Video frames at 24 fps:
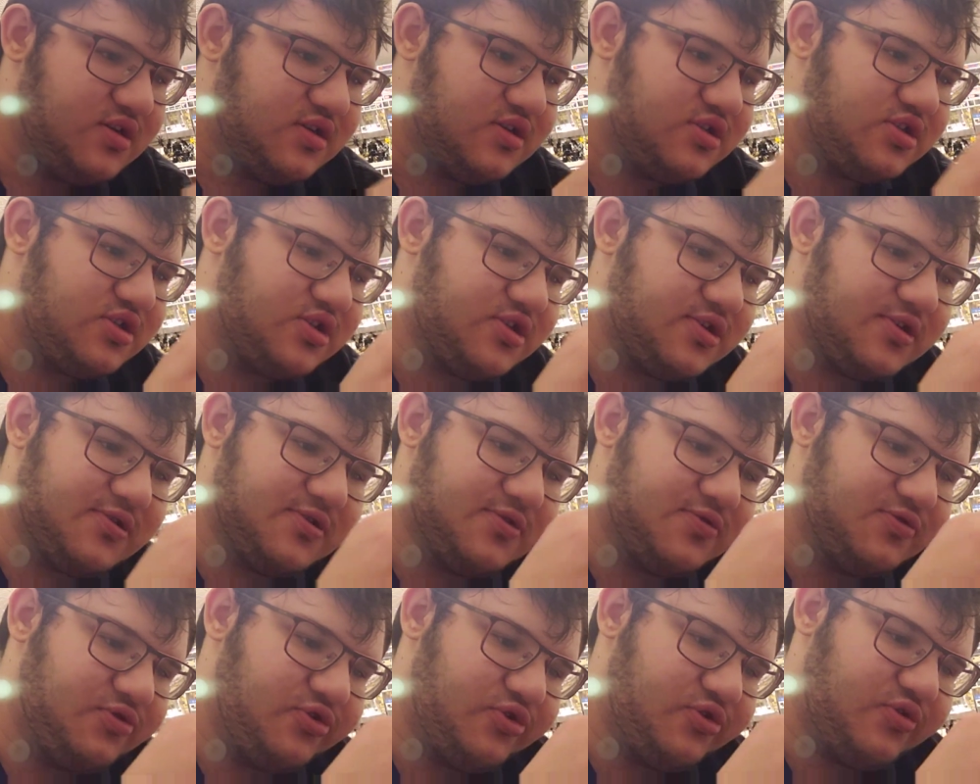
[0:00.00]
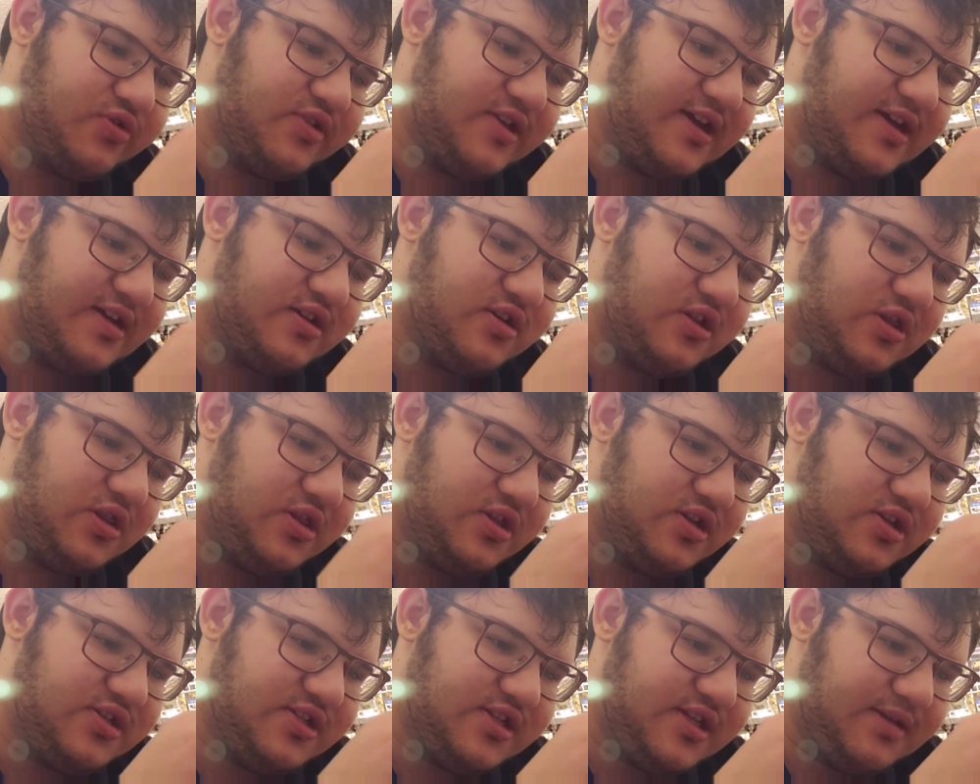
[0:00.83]
So do that on
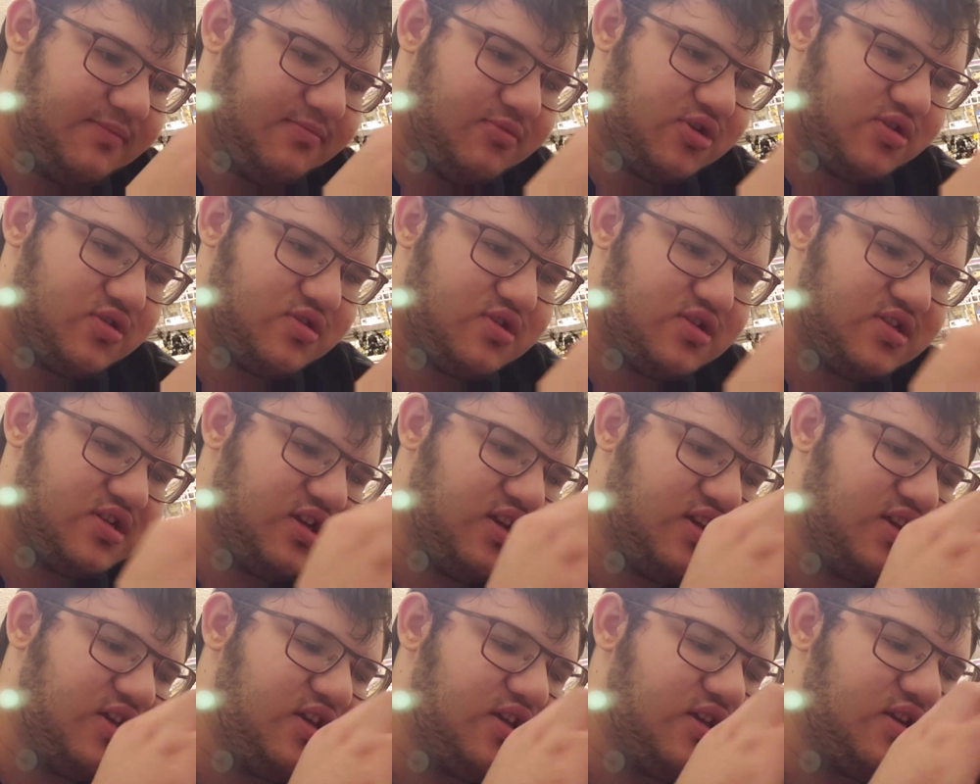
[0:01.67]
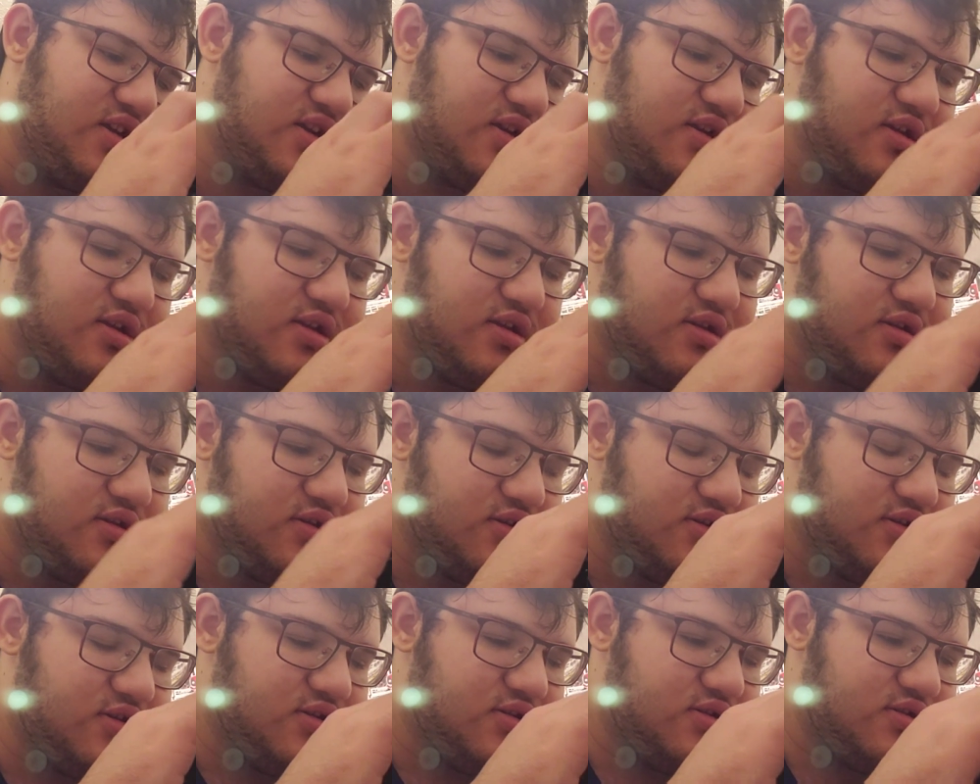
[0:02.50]
the same side,
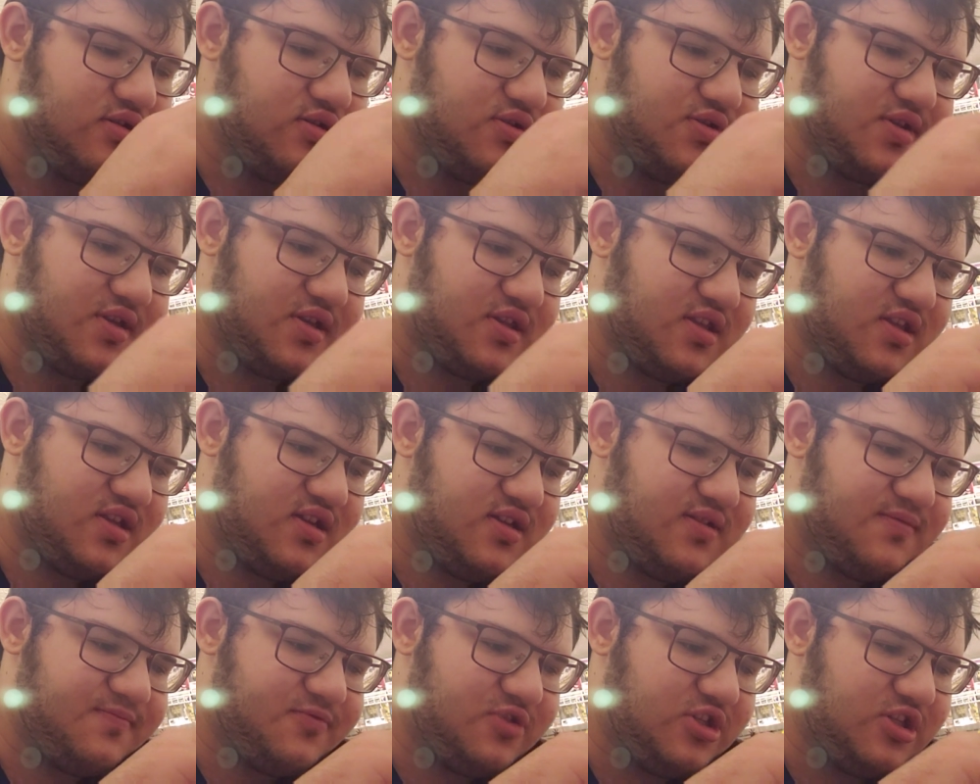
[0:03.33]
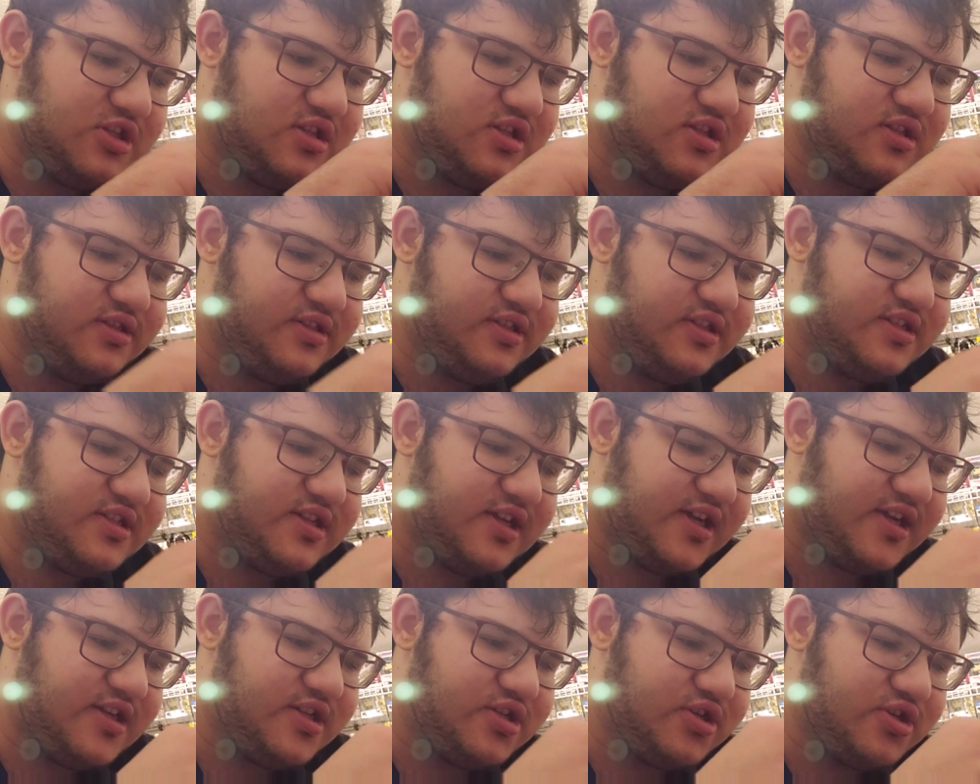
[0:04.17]
just like that. And then these
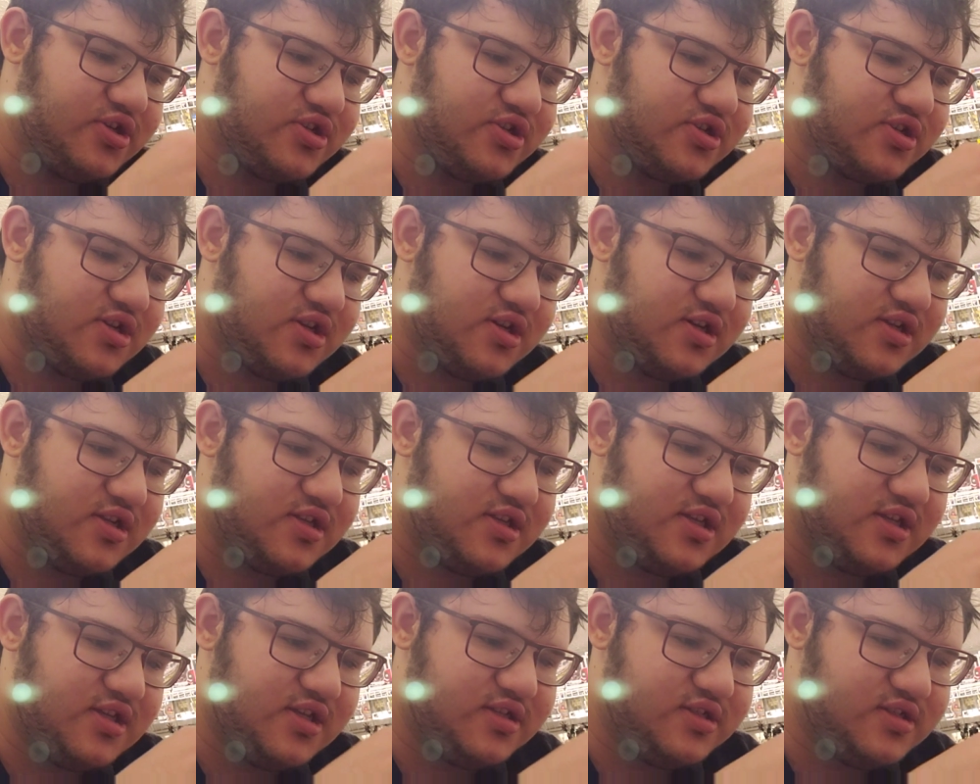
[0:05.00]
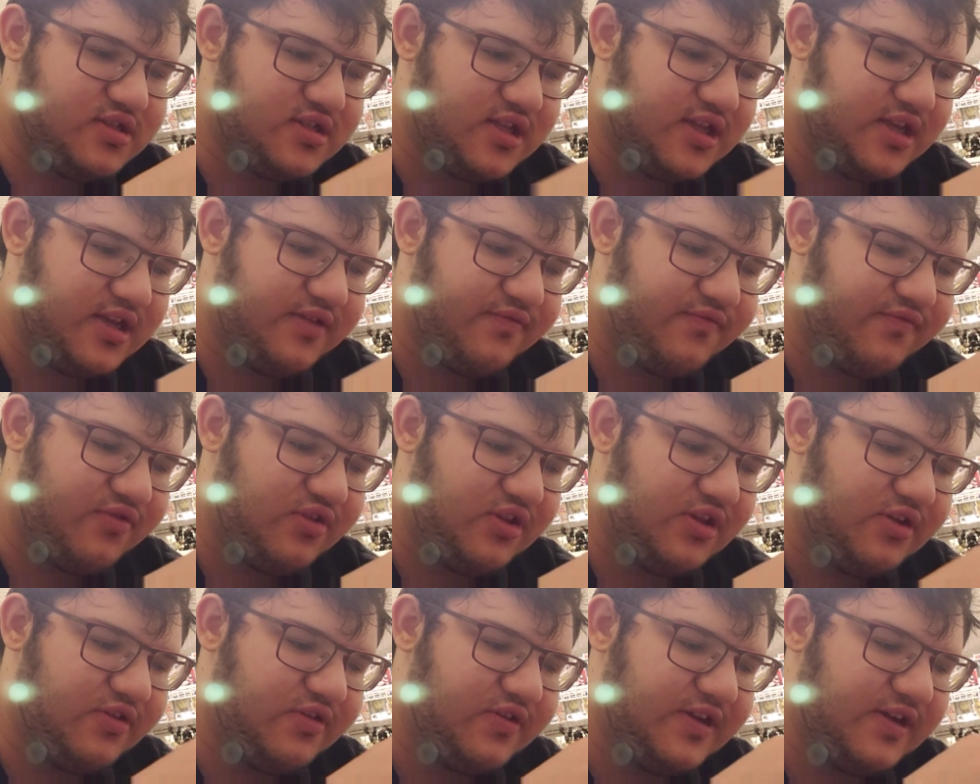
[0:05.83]
guys are just going to stay
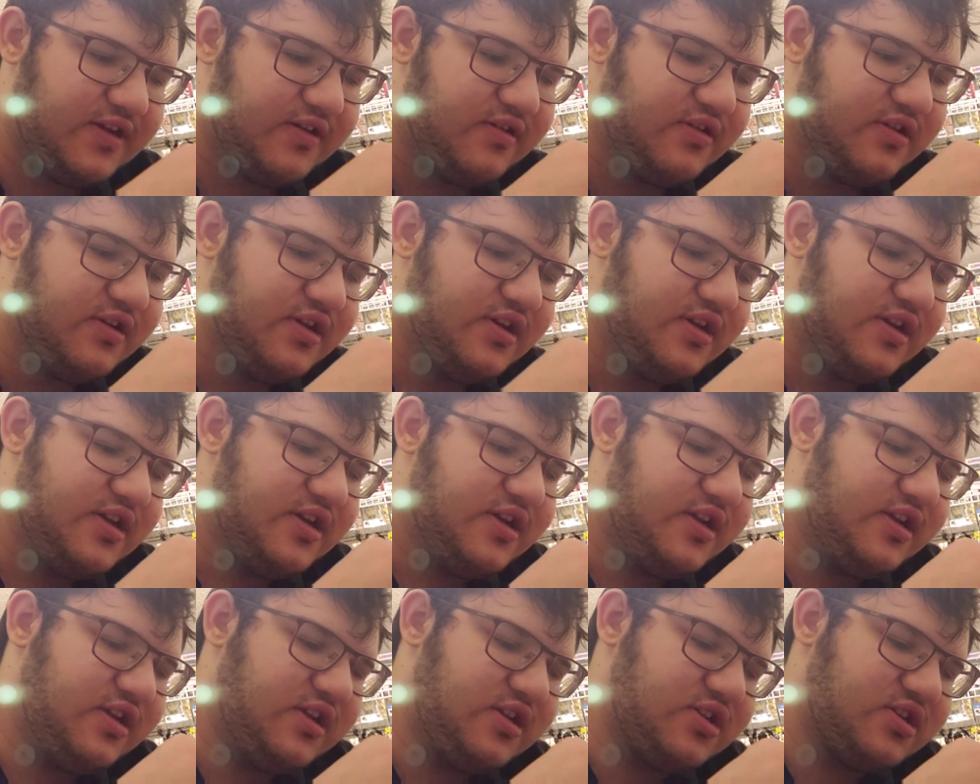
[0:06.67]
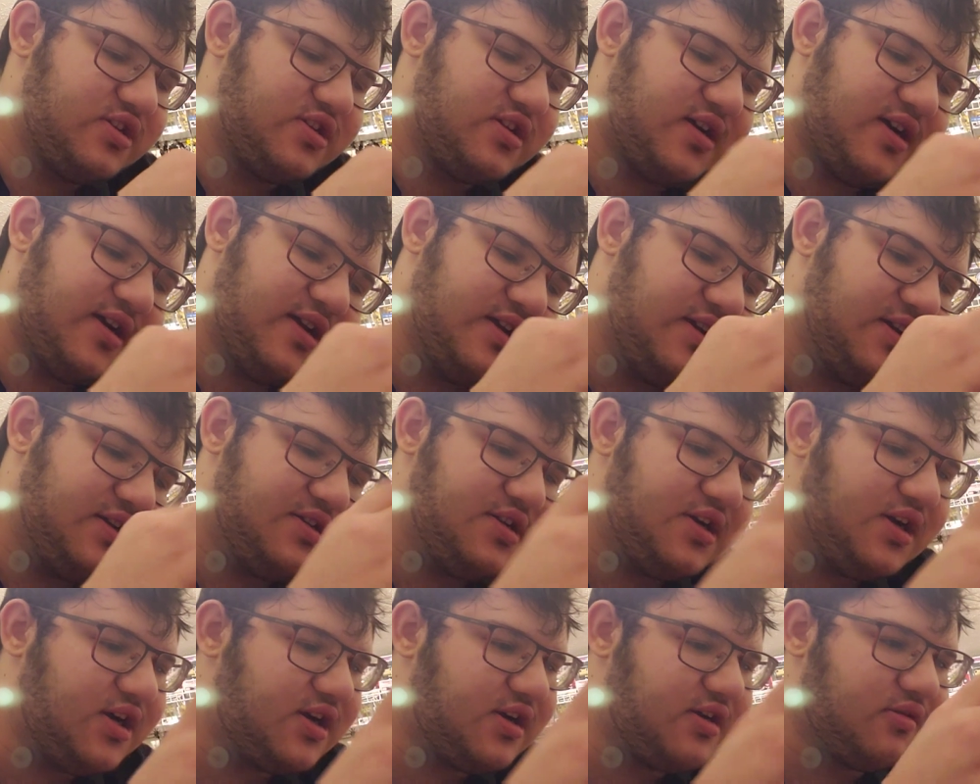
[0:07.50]
flailed out. You just kind of
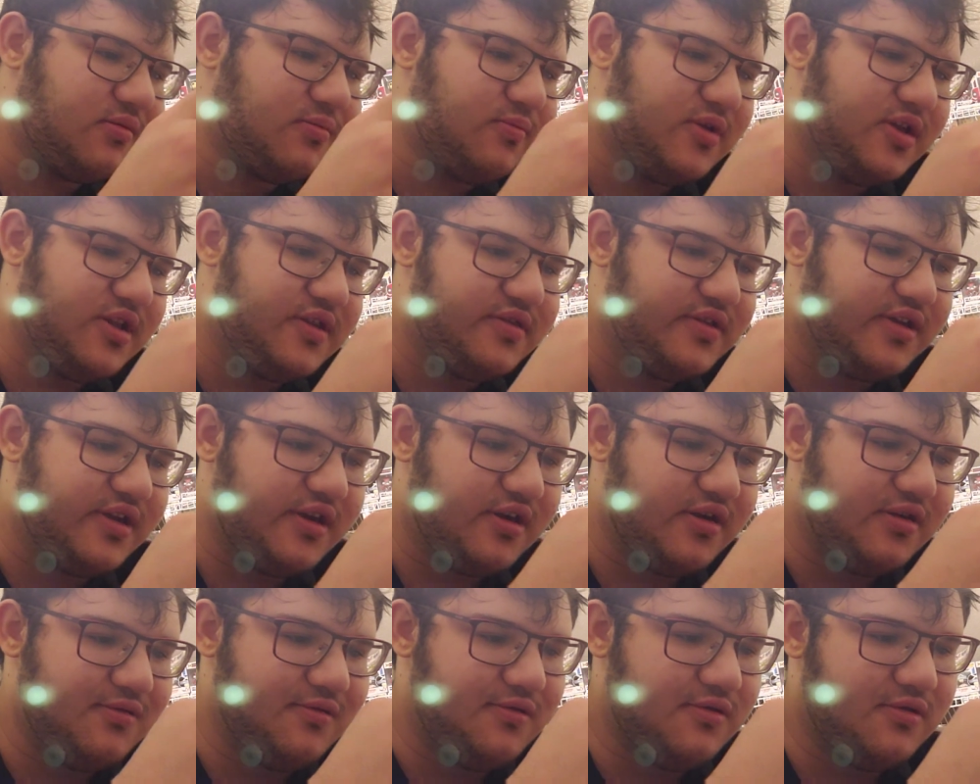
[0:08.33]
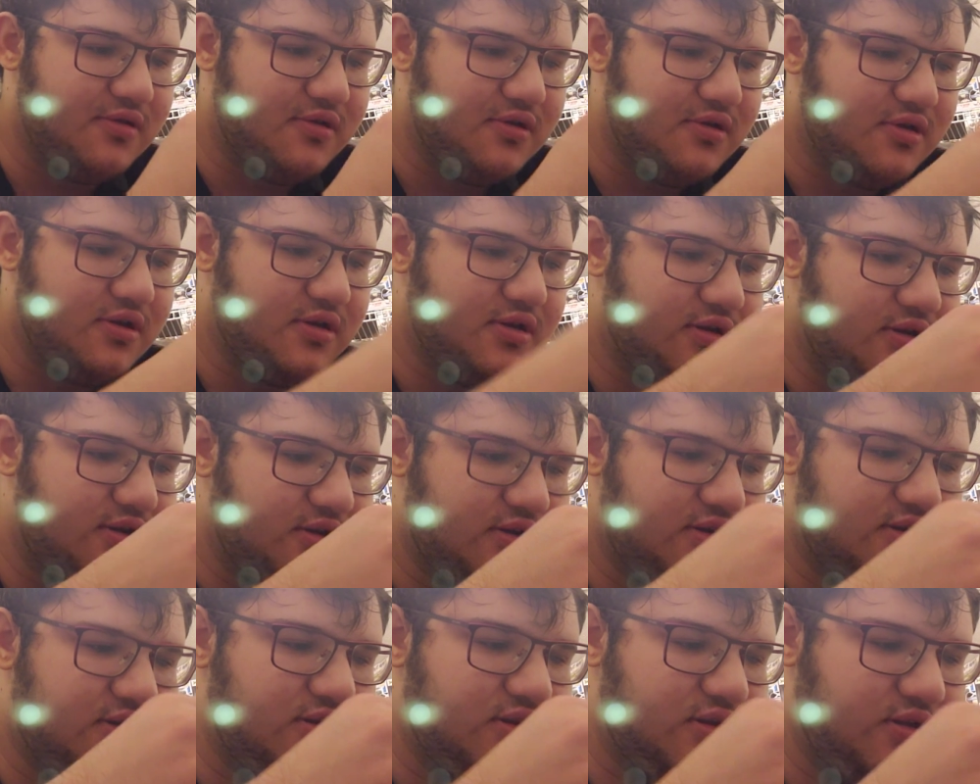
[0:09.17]
tuck them in there,
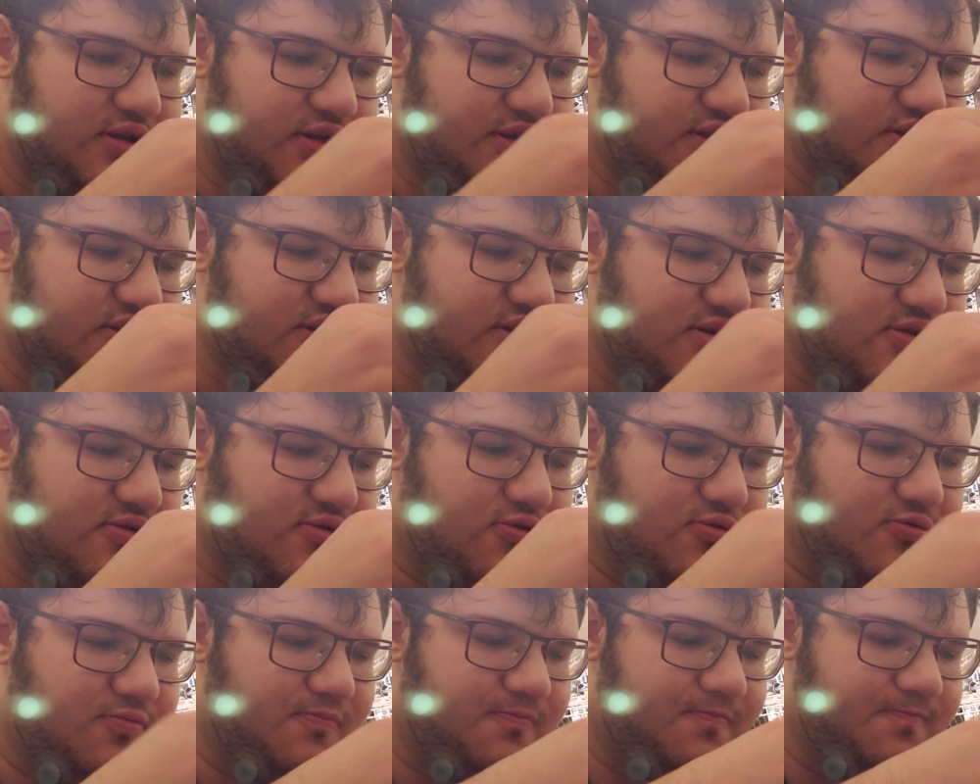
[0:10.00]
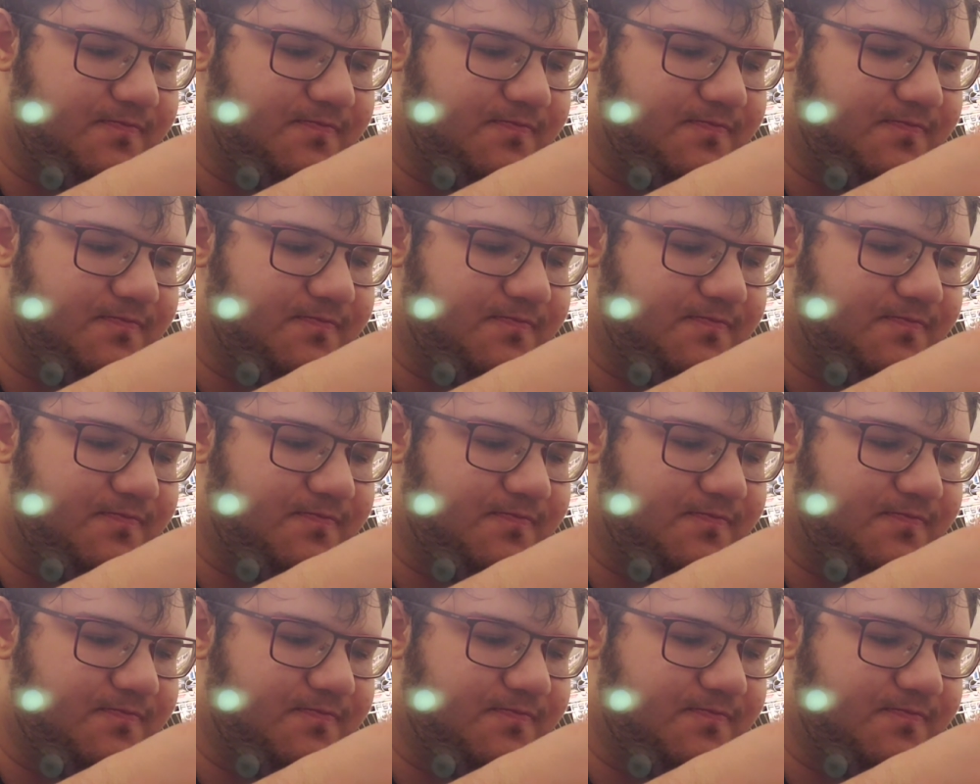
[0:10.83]
like so.